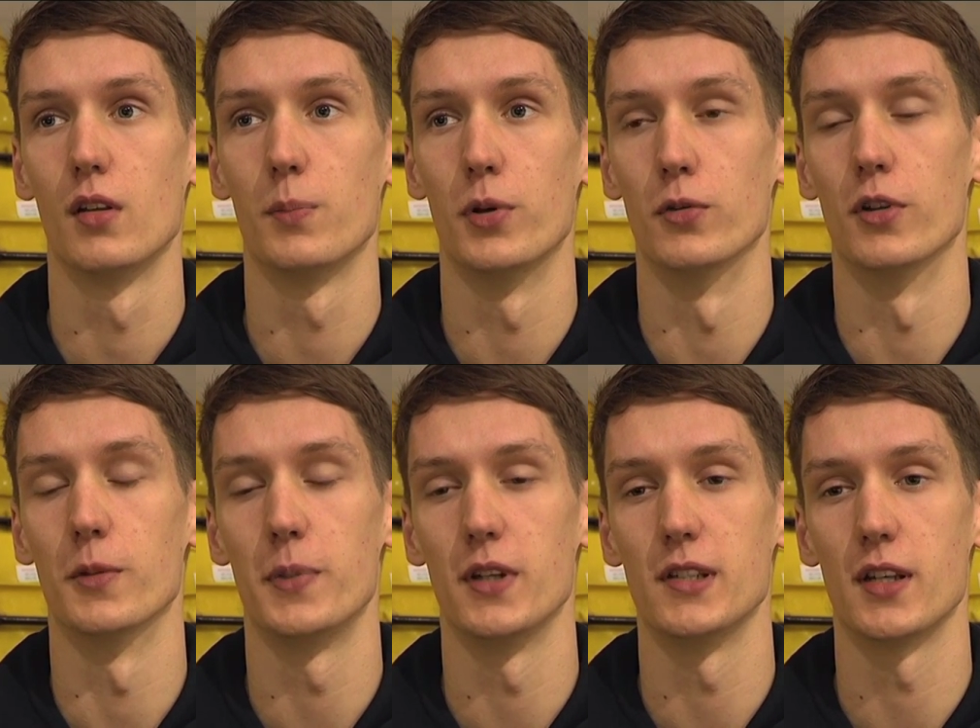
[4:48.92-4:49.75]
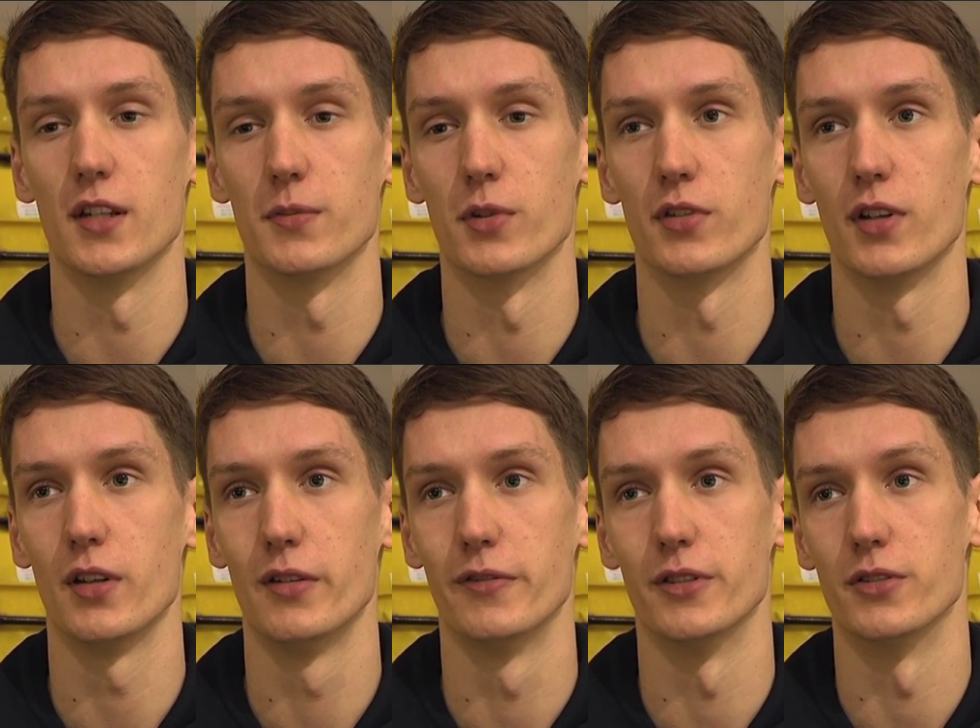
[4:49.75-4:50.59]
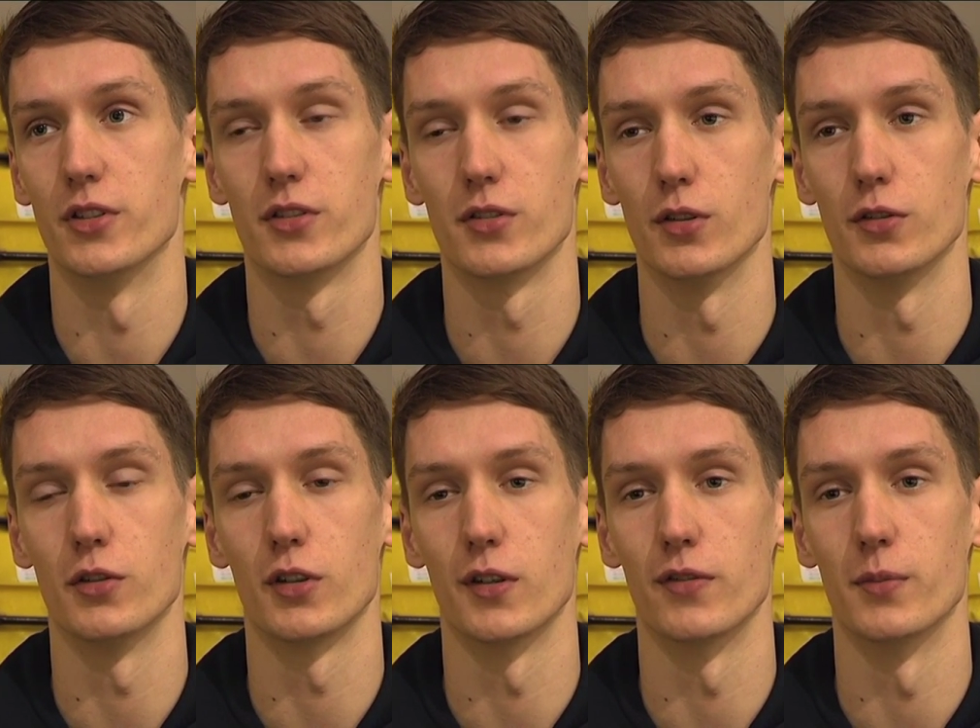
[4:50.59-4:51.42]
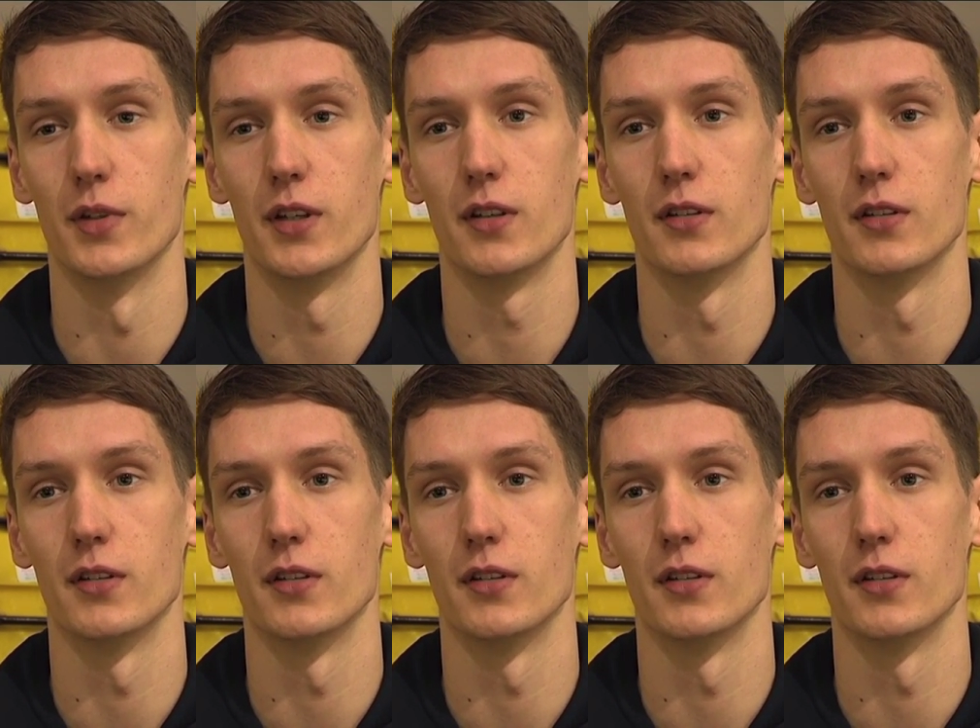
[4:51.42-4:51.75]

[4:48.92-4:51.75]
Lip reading: pulled on a pair of skates myself and just sort of took it from there,